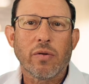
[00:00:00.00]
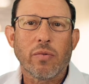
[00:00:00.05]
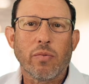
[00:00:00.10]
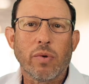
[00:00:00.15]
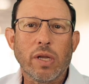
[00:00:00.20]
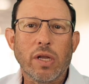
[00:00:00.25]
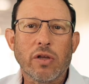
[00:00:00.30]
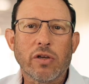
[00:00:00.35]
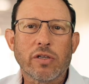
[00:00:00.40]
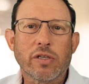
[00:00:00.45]

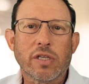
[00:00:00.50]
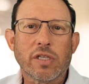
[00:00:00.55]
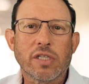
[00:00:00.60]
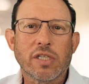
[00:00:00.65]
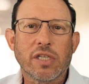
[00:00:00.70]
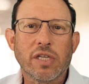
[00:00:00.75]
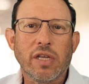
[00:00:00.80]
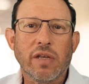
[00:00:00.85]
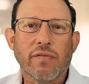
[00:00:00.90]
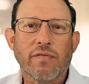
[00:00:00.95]
We look to
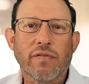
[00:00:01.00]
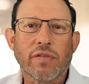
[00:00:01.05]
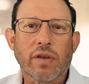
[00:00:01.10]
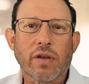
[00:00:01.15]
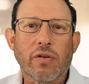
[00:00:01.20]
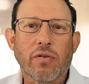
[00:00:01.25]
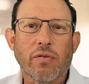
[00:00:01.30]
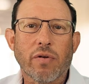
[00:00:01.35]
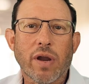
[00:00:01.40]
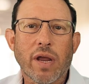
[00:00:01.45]
see if the
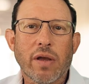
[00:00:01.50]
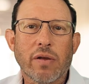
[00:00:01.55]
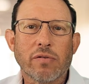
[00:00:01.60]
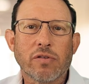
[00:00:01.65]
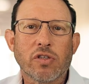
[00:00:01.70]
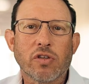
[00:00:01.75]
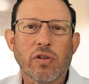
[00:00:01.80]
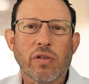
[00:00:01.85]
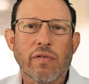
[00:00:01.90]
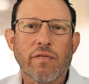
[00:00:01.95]

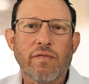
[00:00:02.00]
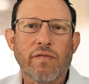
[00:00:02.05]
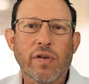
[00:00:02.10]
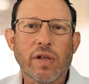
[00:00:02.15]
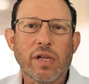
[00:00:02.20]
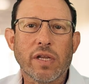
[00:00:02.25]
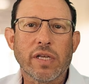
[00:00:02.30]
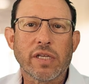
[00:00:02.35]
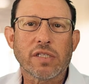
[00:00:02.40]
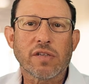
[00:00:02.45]
crowns or the
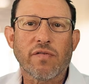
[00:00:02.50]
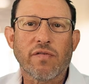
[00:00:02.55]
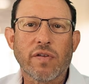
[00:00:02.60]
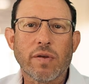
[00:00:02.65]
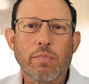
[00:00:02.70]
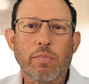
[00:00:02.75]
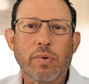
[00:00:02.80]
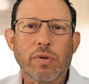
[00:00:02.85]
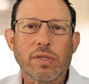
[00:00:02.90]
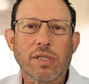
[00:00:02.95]
fillings
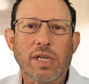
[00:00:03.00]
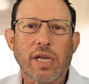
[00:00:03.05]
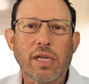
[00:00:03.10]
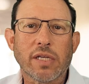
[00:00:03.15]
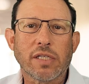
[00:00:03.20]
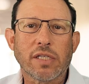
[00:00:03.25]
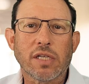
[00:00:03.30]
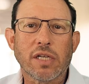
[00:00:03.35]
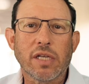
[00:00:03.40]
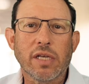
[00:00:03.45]
fit
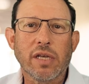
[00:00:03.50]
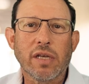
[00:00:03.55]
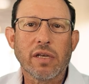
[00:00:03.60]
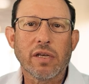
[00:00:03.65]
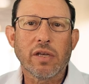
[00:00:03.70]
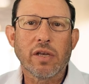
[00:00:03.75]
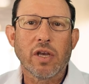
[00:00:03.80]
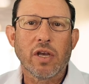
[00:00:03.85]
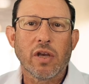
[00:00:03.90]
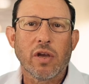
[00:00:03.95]
precisely
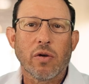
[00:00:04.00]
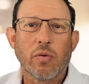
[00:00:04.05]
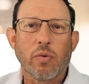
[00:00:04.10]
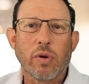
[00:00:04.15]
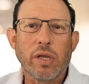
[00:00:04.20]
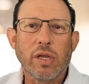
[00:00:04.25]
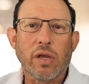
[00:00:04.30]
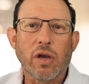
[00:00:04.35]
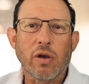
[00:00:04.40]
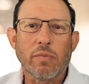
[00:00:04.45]
we